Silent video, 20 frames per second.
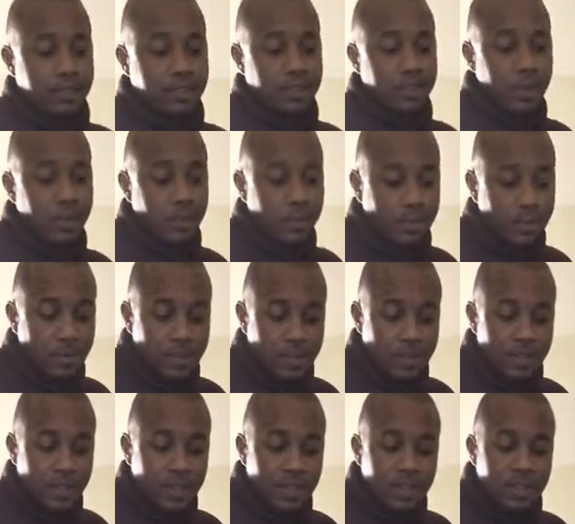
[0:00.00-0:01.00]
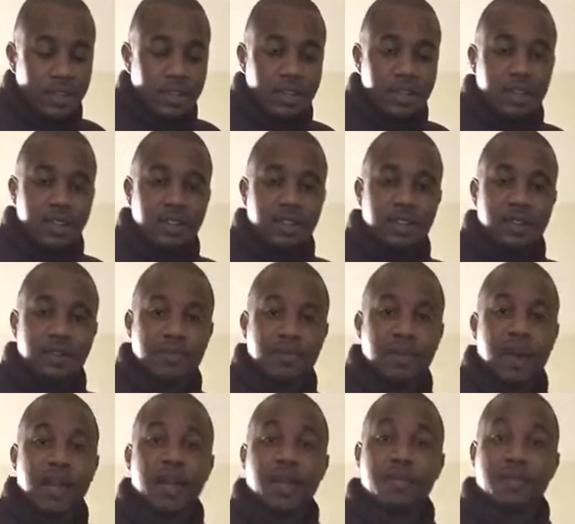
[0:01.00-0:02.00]
So,
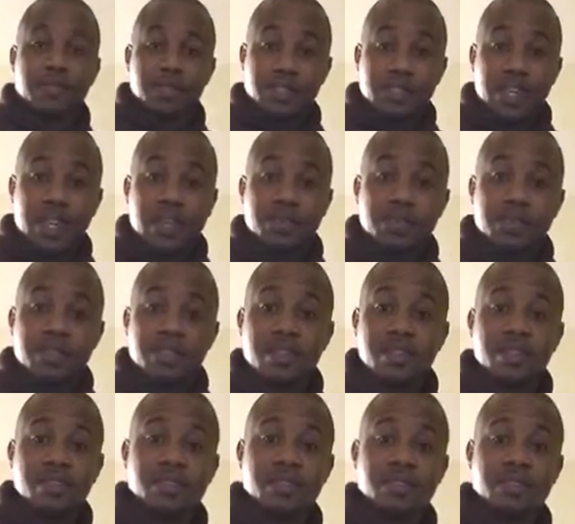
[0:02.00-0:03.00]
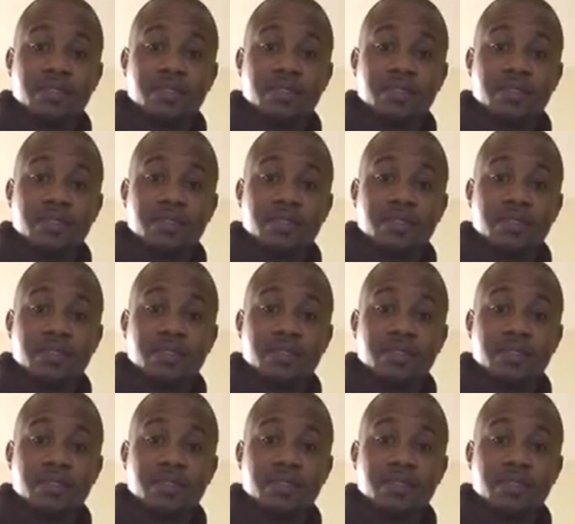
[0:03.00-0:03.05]
my name is Damon.